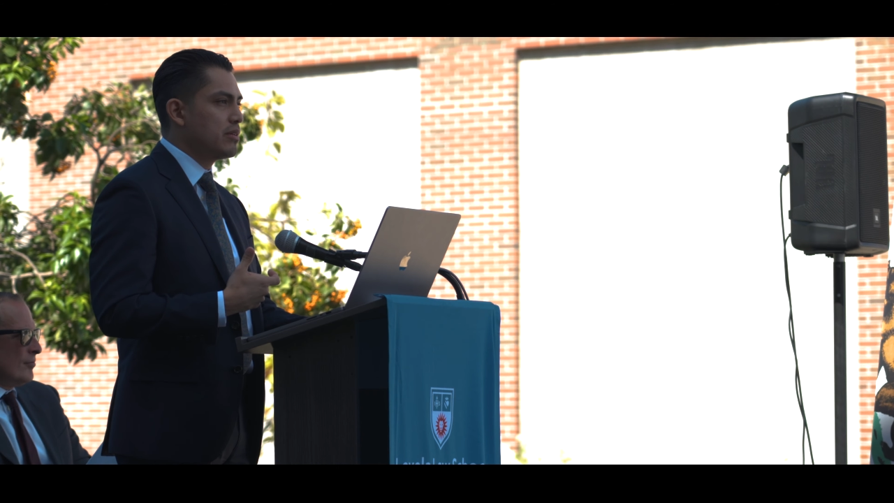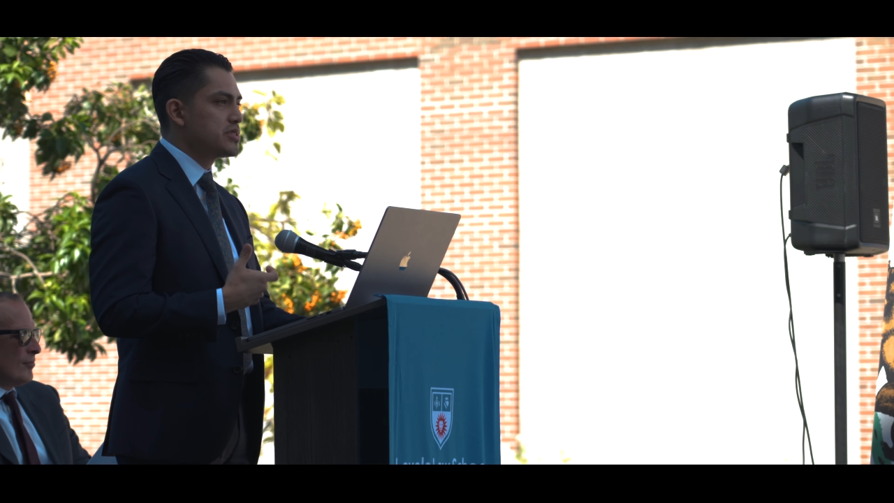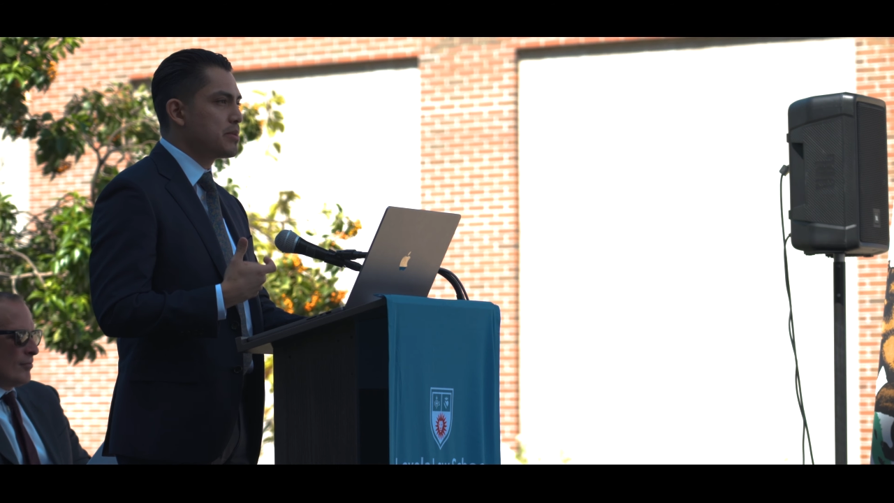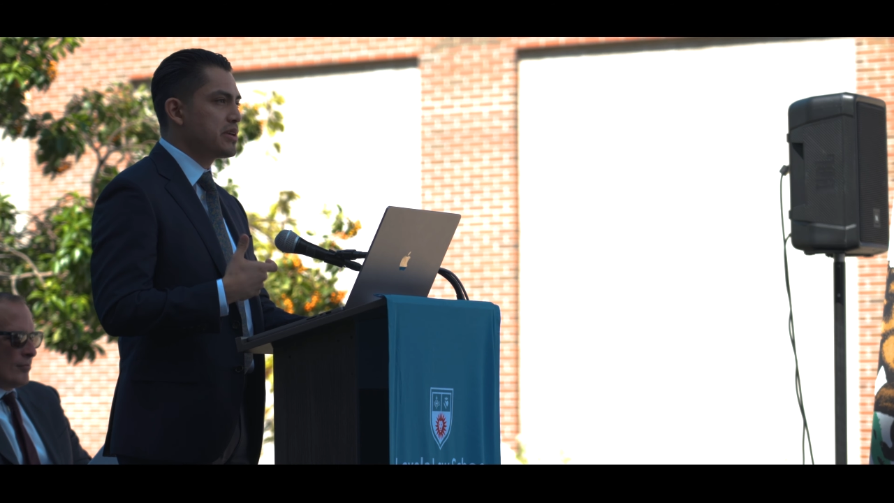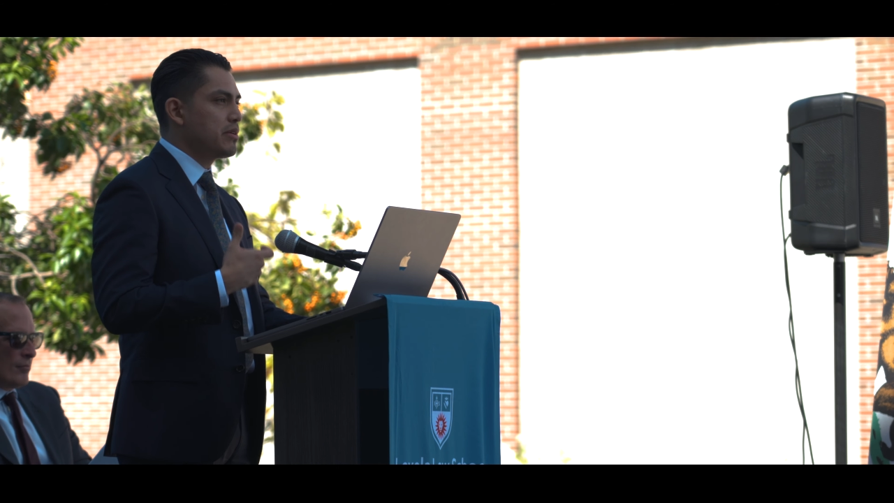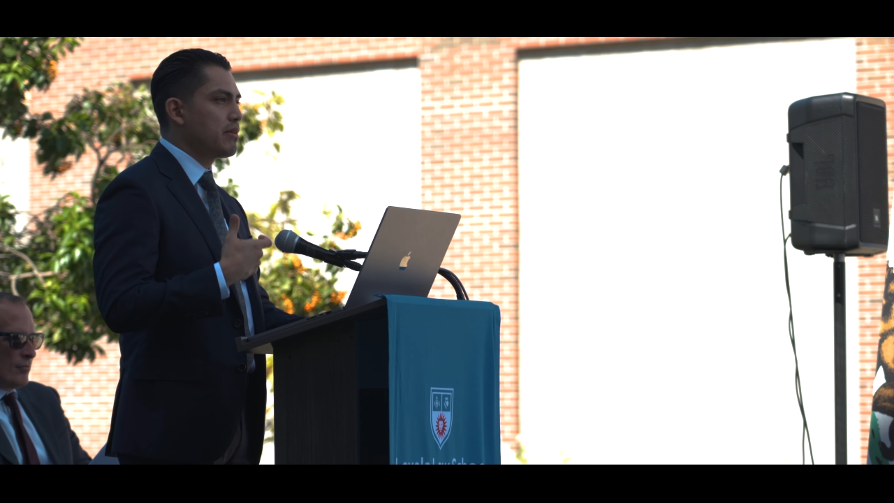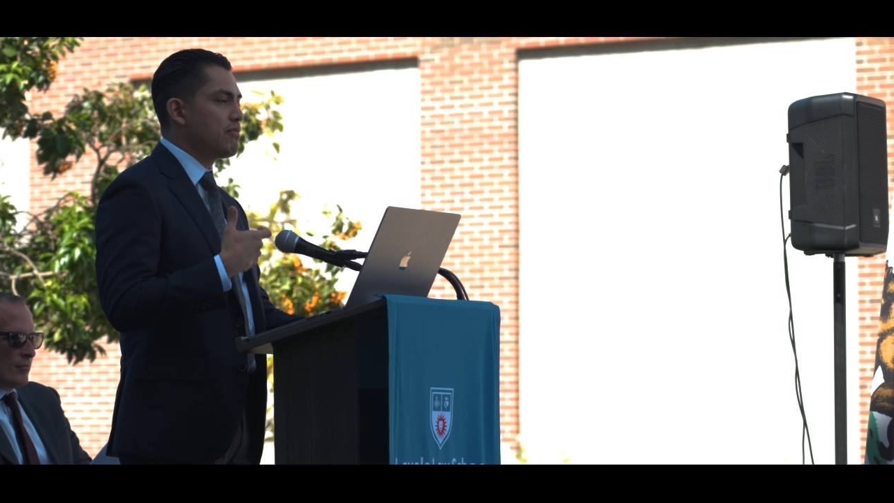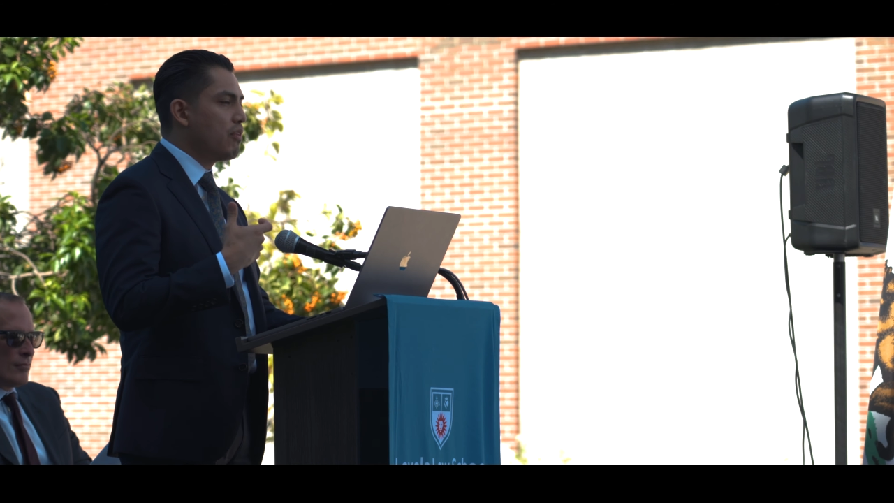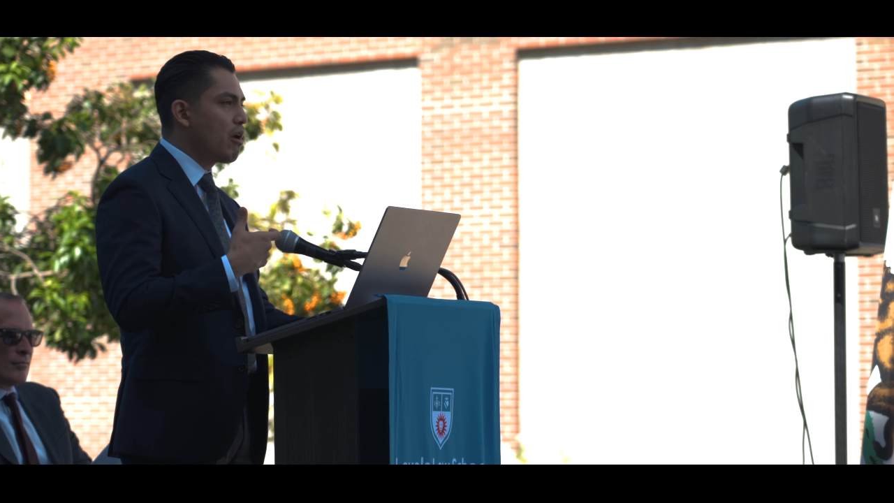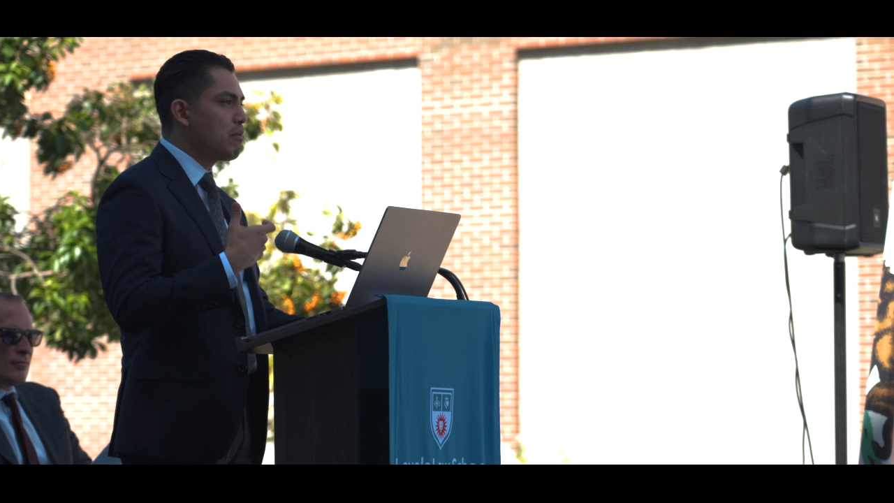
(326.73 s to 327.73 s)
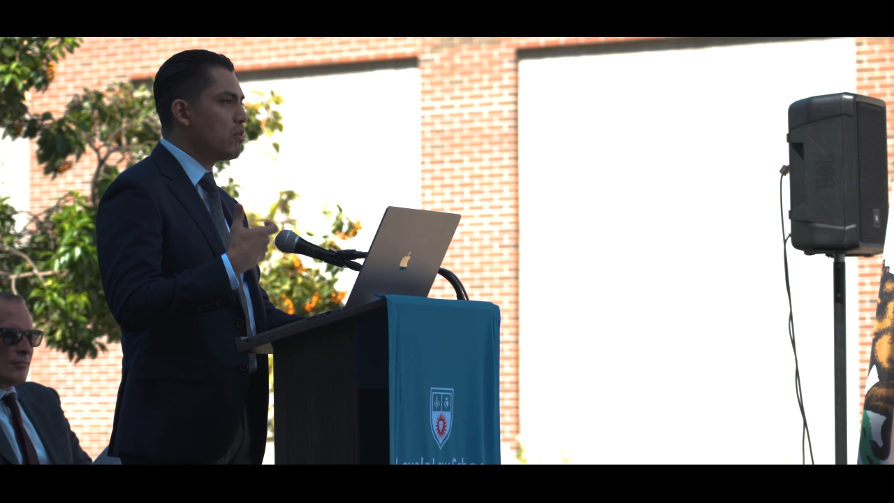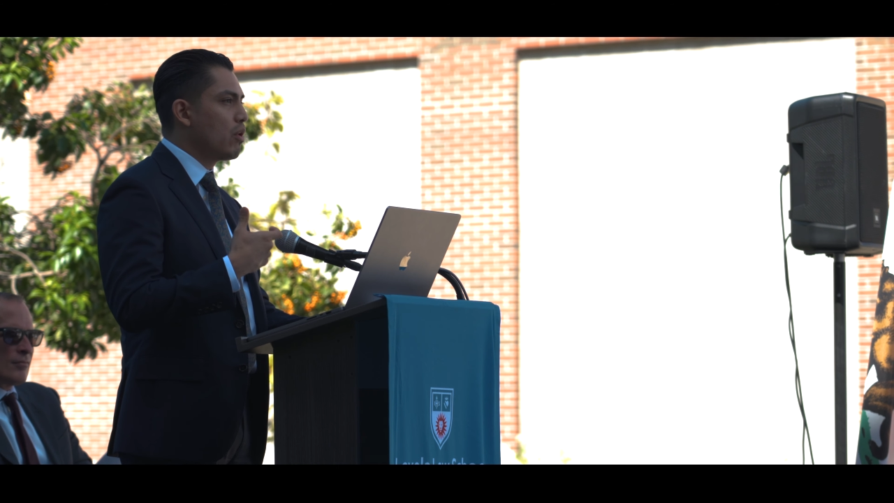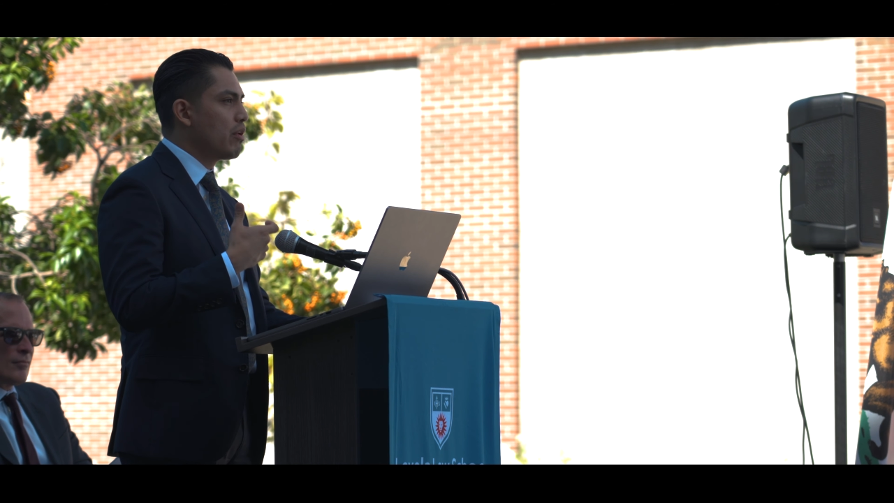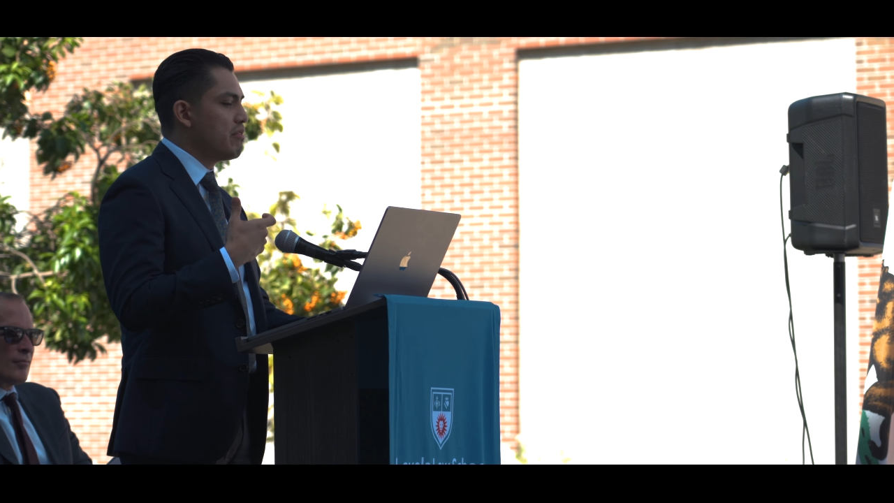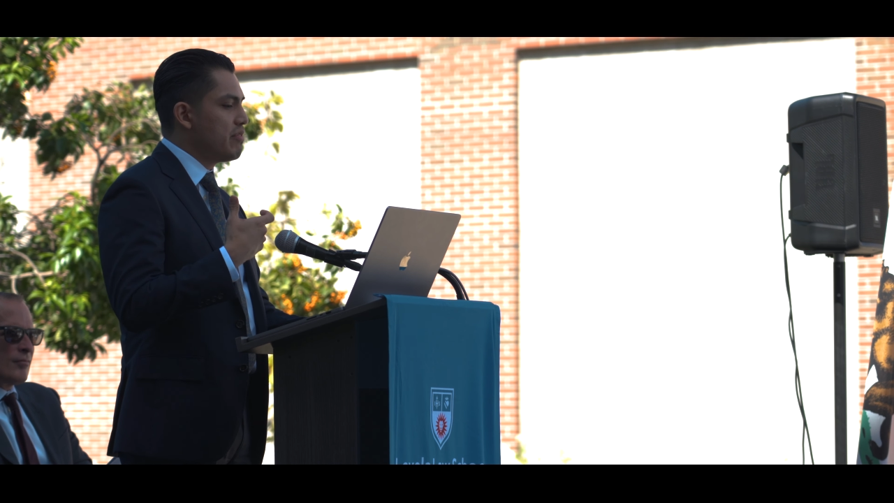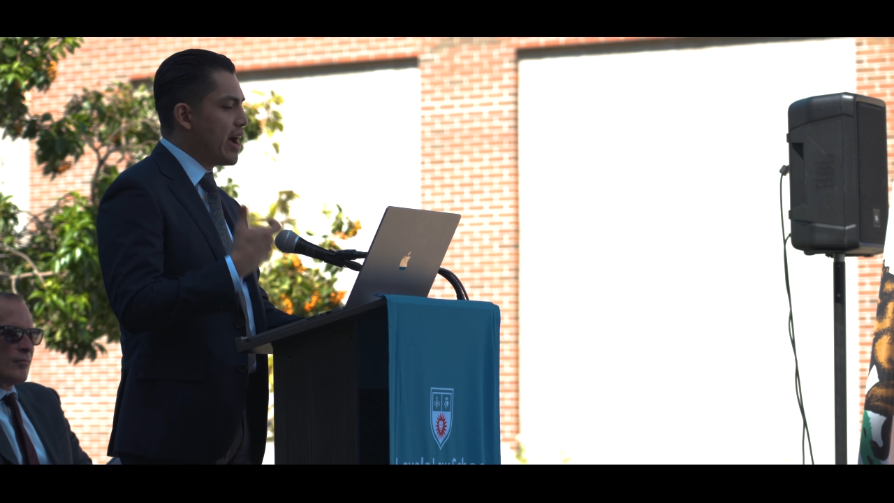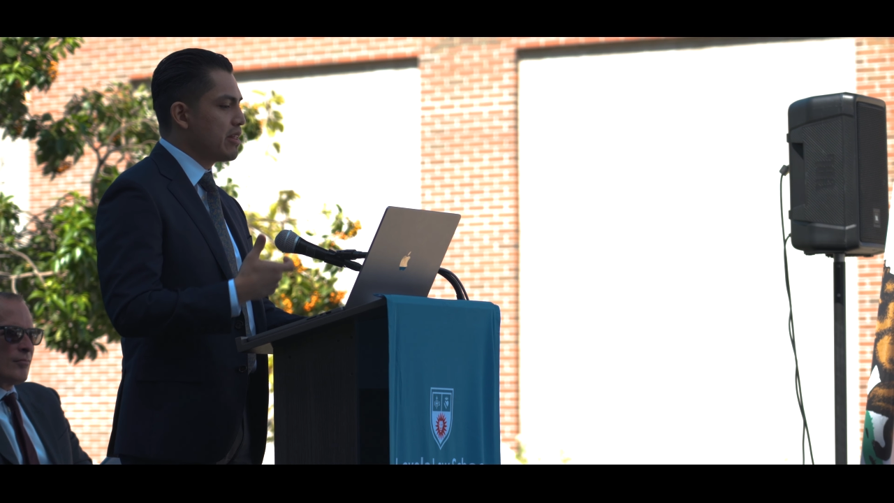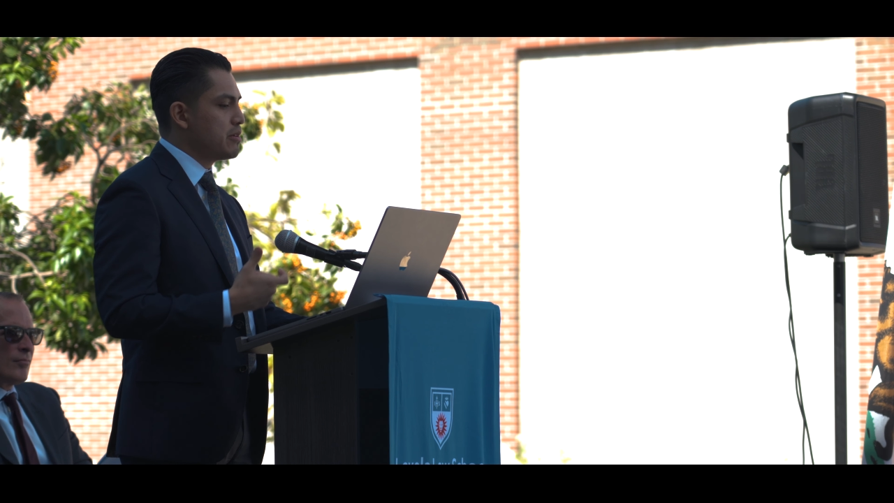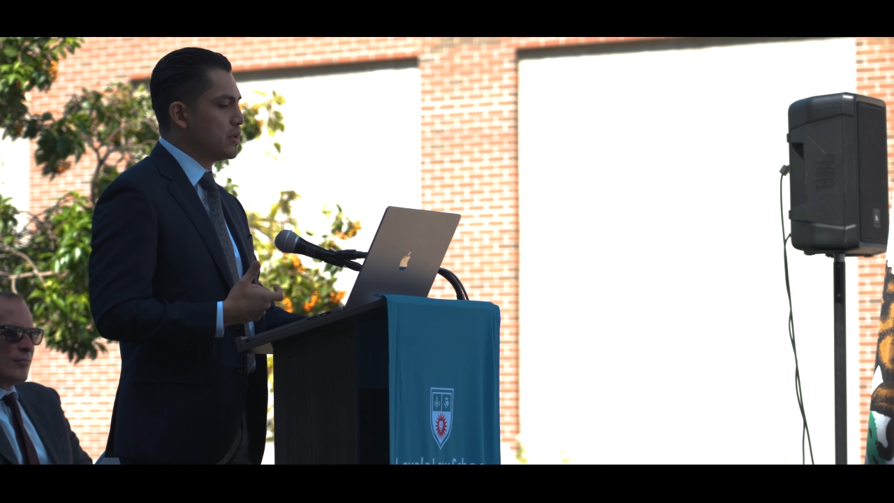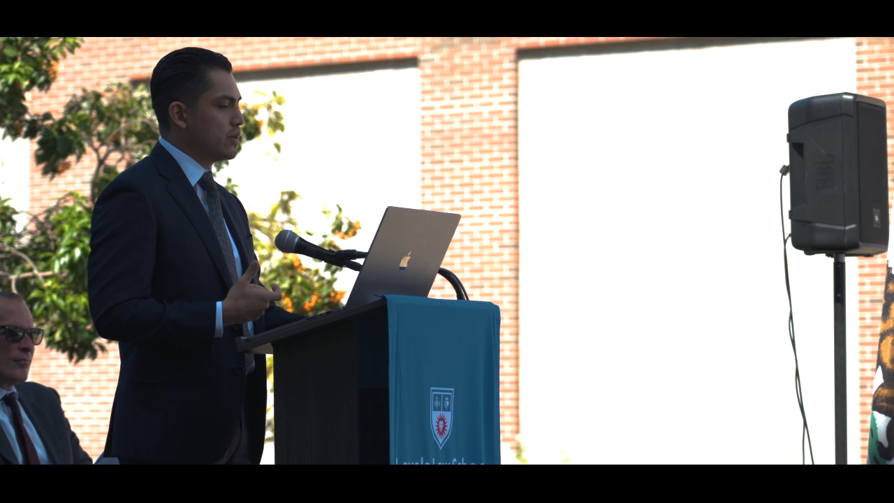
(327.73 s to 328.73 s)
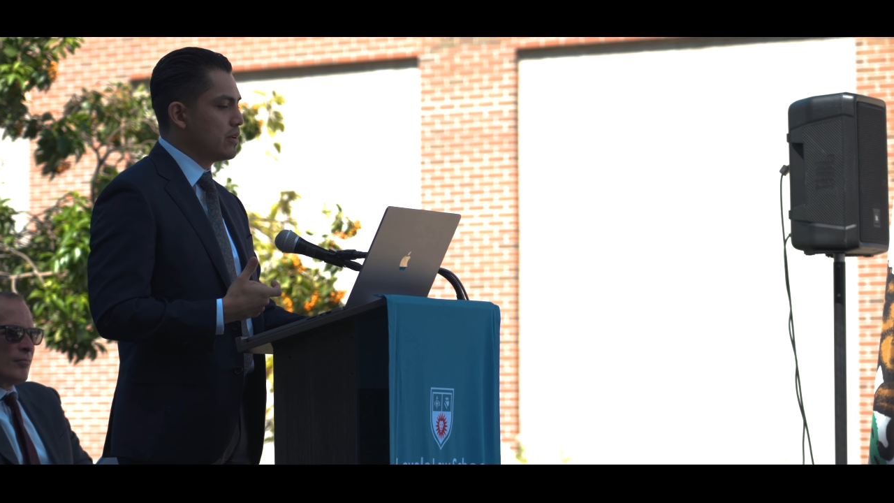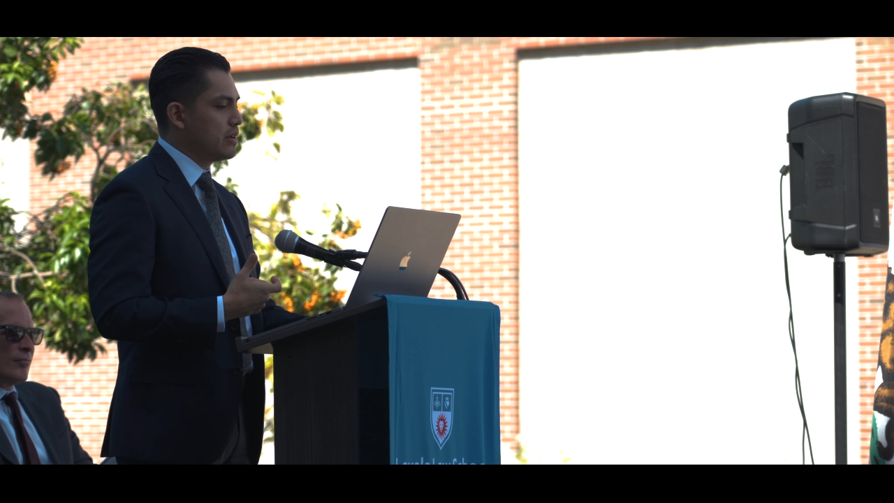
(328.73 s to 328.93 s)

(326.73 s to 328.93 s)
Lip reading: something far more valuable.